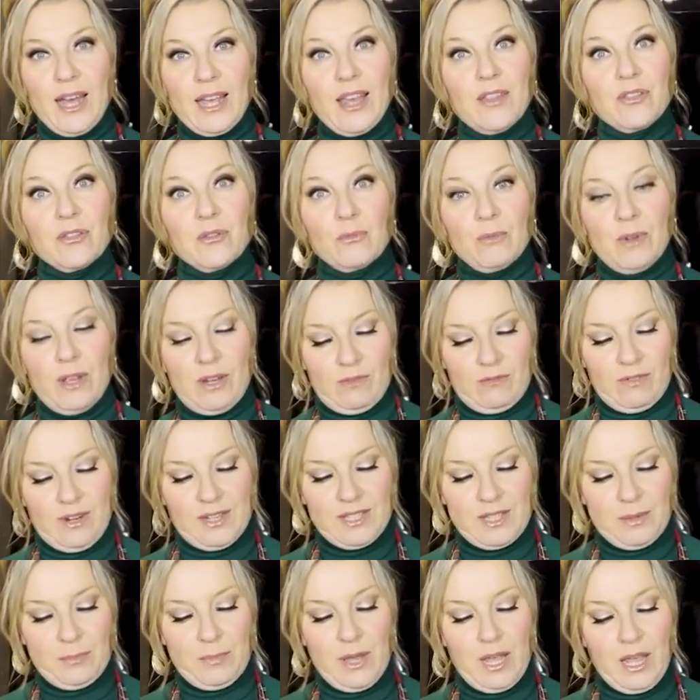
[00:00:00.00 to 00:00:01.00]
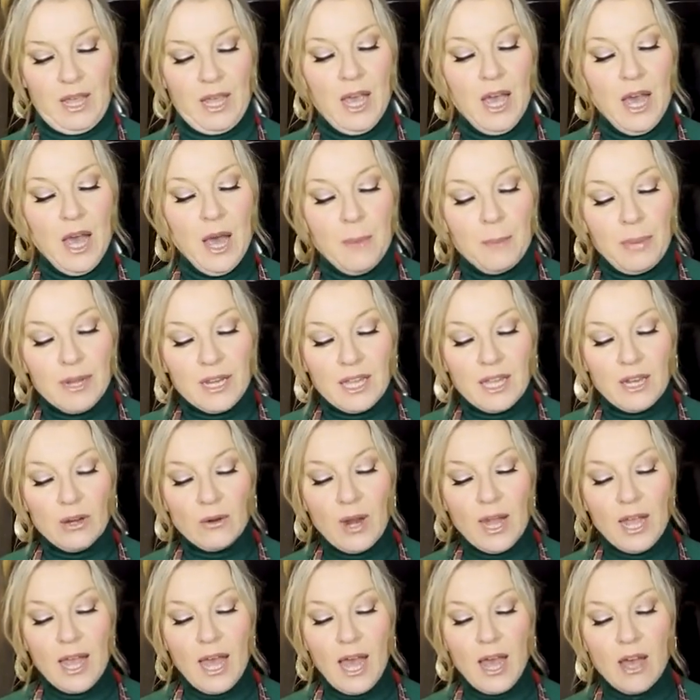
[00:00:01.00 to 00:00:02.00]
get the written recipe. But here
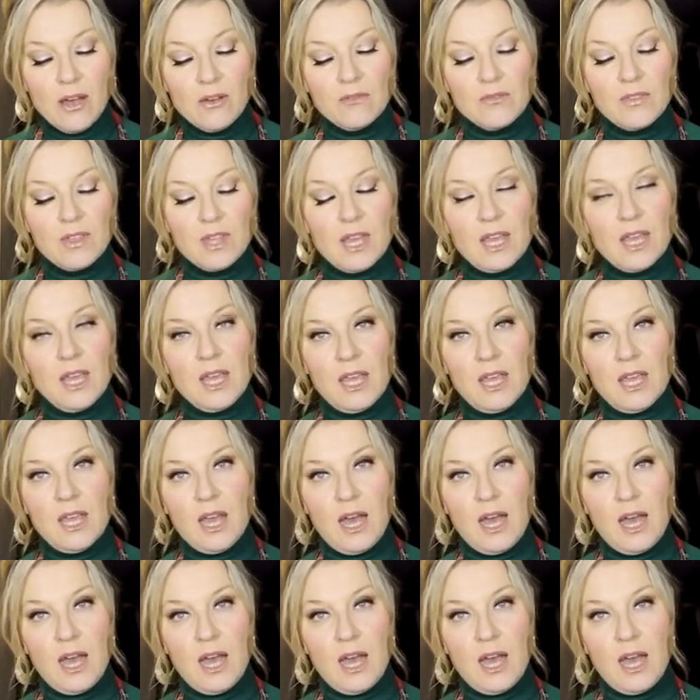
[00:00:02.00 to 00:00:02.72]
I have the